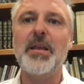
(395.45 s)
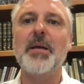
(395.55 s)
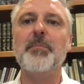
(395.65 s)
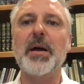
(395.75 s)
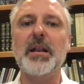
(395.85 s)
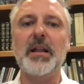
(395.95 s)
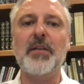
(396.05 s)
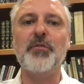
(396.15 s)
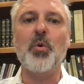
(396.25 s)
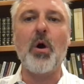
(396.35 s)
But
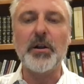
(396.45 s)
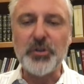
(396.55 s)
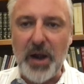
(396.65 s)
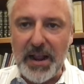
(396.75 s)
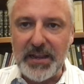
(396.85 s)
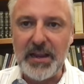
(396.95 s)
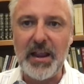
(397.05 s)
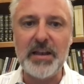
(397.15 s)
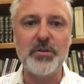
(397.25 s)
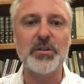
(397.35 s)
if you are tracking
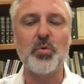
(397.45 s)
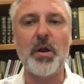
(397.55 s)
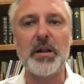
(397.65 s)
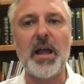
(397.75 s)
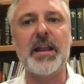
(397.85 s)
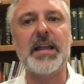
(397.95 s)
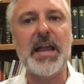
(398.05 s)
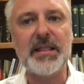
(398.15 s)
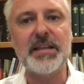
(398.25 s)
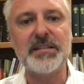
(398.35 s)
and you just want to kind of
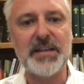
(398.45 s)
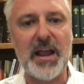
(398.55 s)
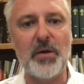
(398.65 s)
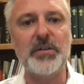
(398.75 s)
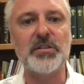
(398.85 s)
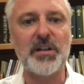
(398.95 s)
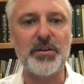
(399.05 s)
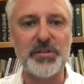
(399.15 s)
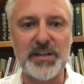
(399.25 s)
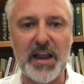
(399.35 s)
get this down and just
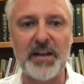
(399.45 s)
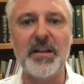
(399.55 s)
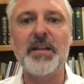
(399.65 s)
understand